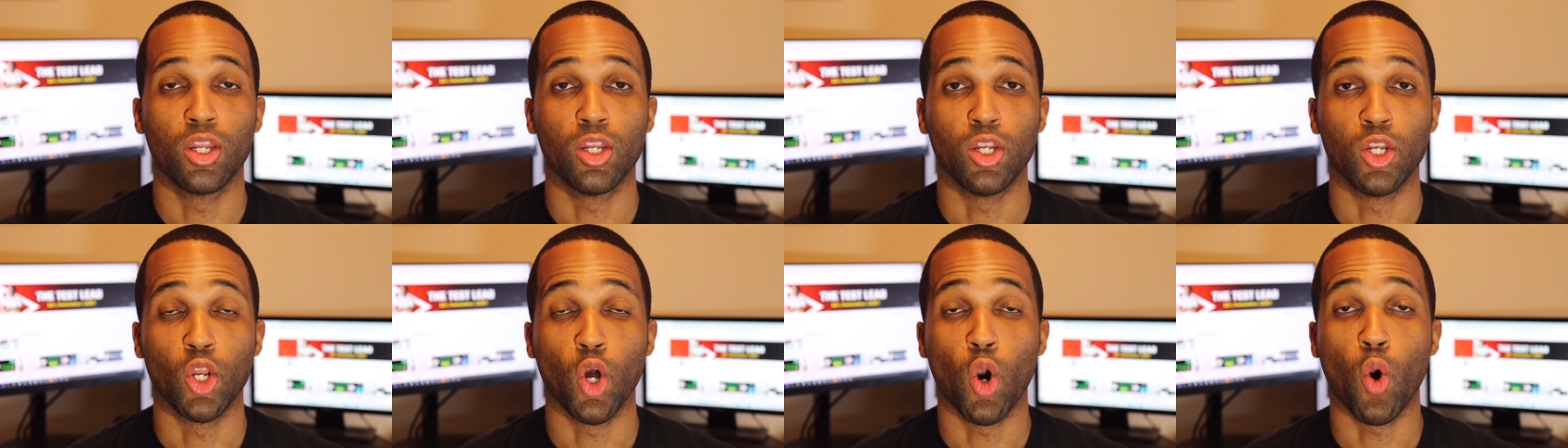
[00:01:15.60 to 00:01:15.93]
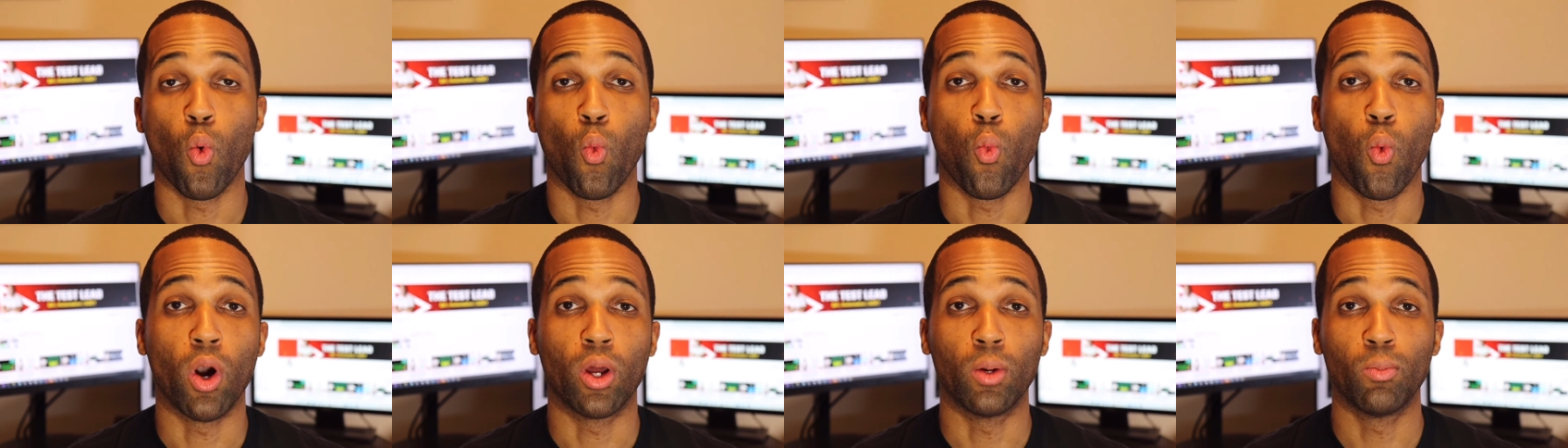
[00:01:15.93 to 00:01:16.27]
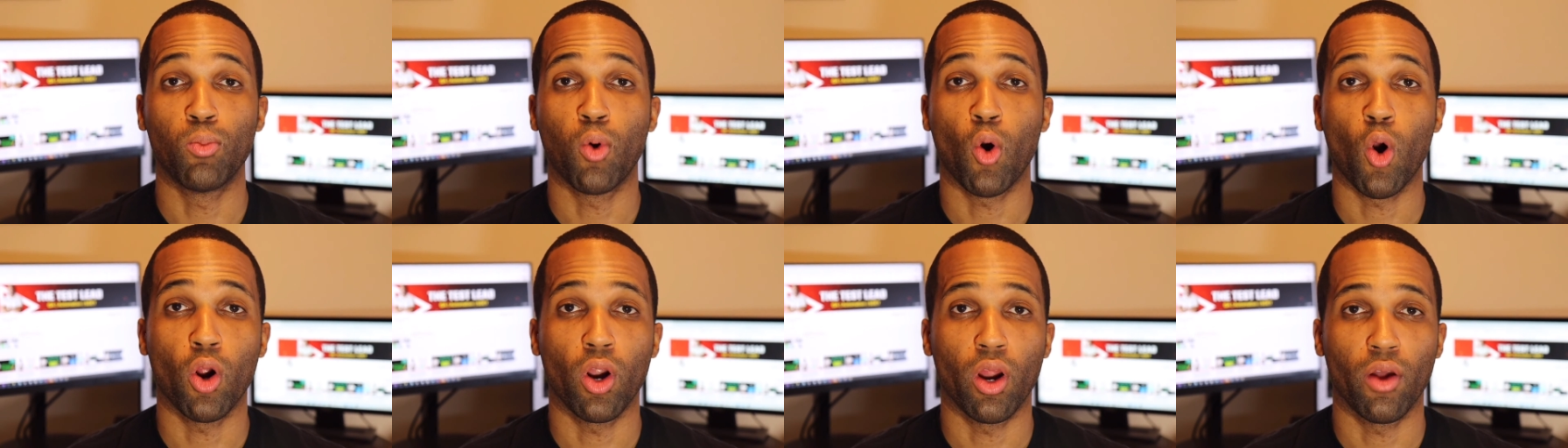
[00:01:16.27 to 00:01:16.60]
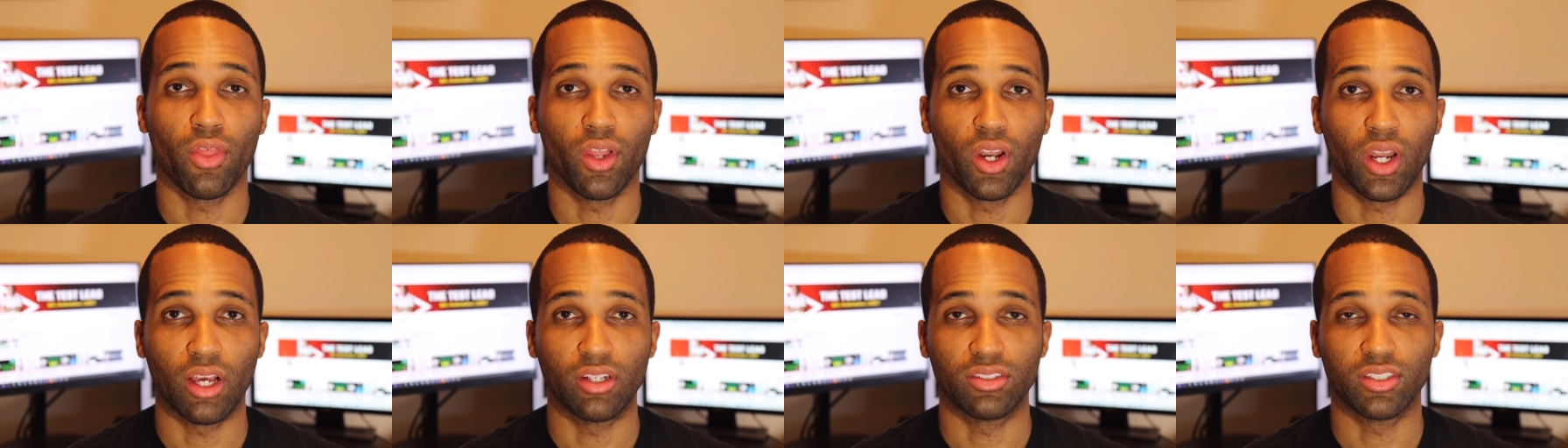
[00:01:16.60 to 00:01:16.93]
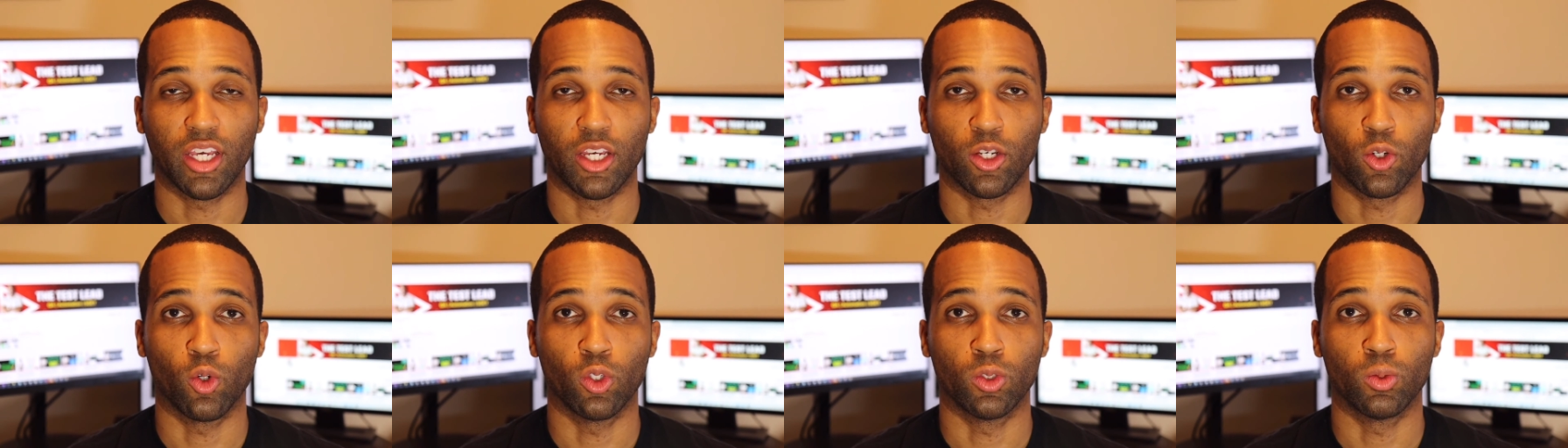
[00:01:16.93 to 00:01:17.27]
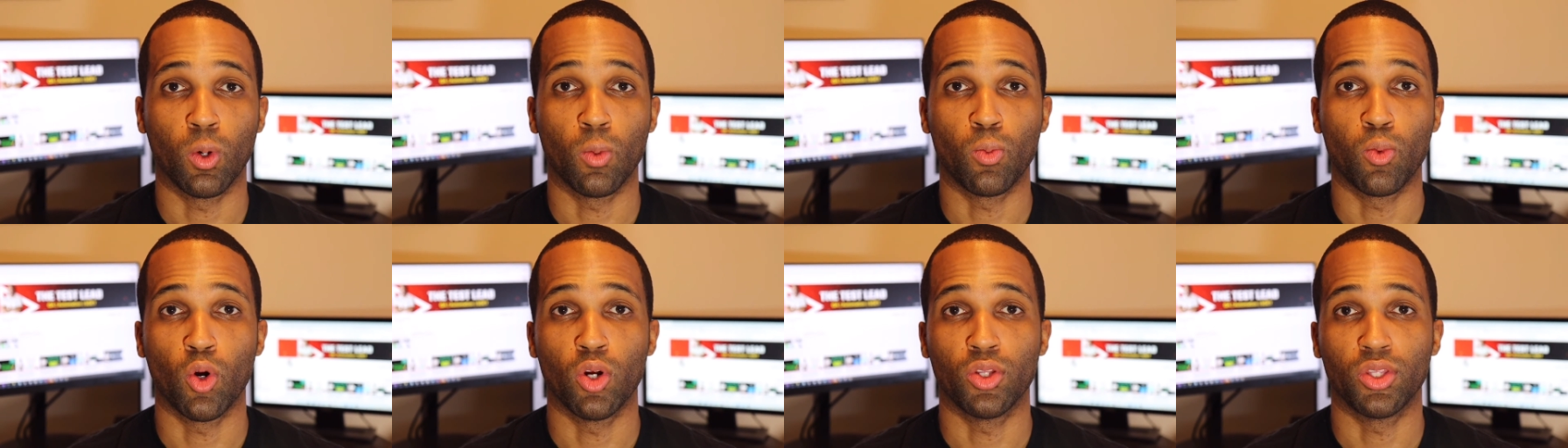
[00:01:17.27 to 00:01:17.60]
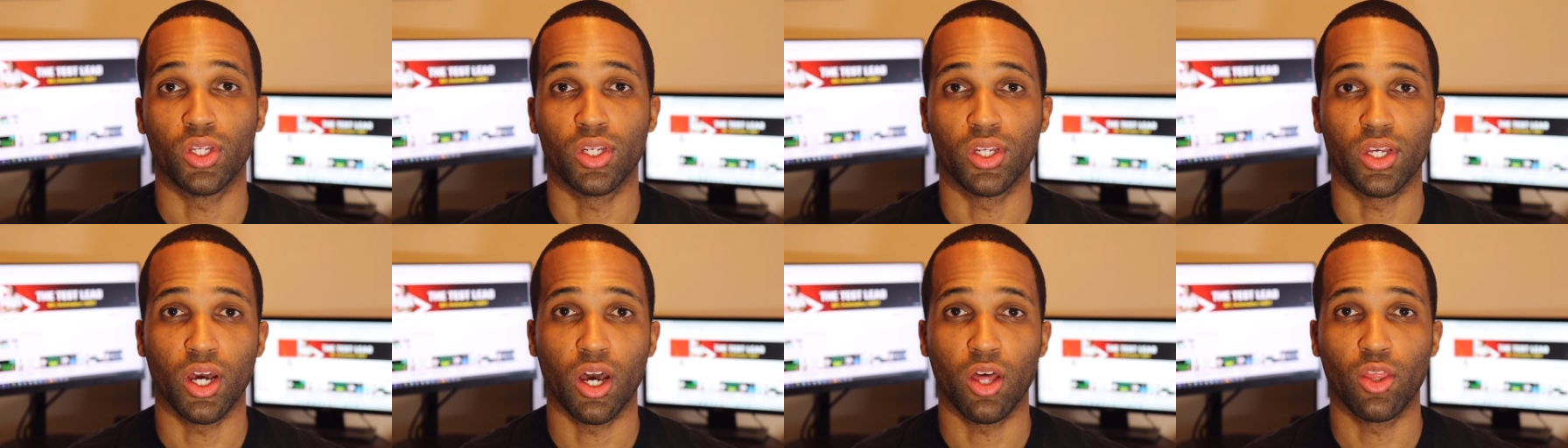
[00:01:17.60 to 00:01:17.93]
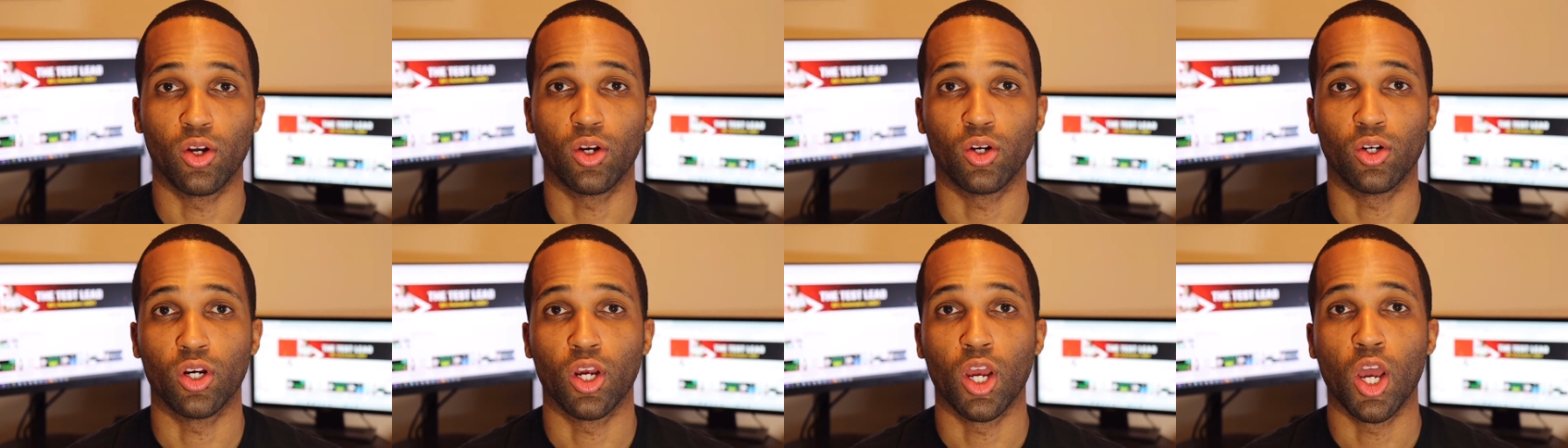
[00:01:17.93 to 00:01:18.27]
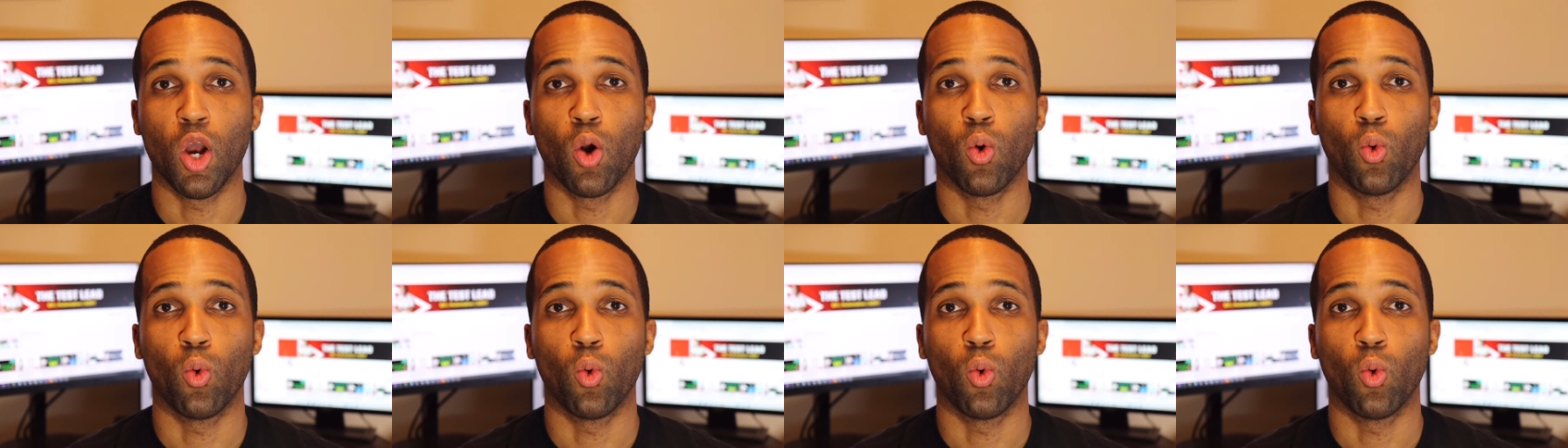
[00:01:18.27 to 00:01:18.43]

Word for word: No one part of the lifecycle is more important than the other,